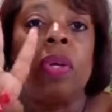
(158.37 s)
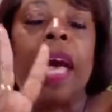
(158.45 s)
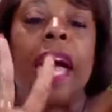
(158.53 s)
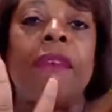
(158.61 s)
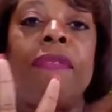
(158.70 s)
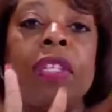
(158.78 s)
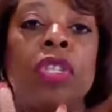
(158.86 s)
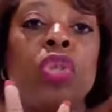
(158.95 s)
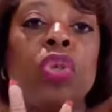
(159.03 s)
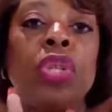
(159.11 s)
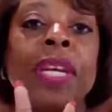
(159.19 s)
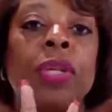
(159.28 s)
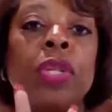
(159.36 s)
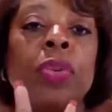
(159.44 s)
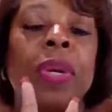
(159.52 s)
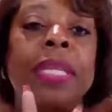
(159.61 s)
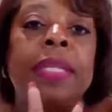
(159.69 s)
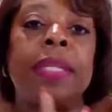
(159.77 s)
having 2
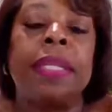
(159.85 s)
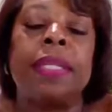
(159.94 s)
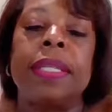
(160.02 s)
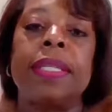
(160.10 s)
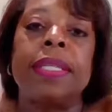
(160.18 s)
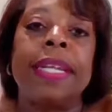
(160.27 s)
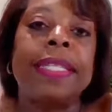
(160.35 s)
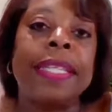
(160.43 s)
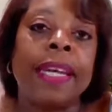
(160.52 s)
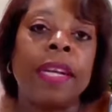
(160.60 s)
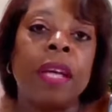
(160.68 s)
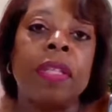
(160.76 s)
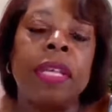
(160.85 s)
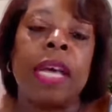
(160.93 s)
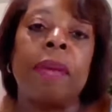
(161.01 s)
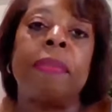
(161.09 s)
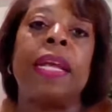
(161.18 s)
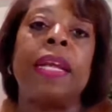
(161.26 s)
U.S. Senate seats, and I say it all the
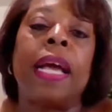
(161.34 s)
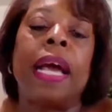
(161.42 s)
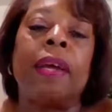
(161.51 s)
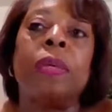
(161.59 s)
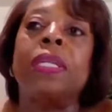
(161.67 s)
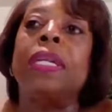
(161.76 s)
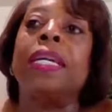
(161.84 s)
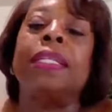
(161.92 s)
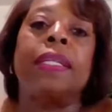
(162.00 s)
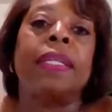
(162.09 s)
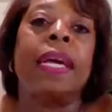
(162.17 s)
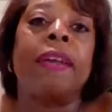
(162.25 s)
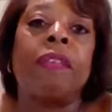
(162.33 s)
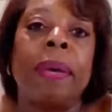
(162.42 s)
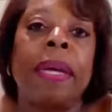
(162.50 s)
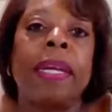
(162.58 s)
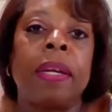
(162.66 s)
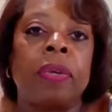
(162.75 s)
time, and I realize that not
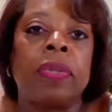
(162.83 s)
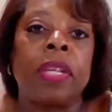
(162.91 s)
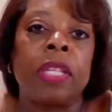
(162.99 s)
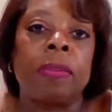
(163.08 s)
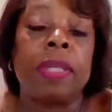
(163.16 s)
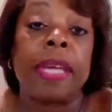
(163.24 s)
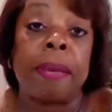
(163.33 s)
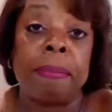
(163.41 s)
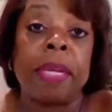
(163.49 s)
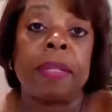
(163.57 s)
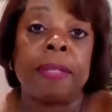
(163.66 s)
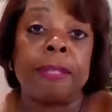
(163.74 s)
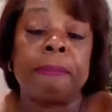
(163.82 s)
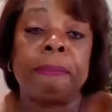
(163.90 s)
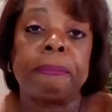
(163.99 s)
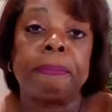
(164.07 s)
everybody understands what that means.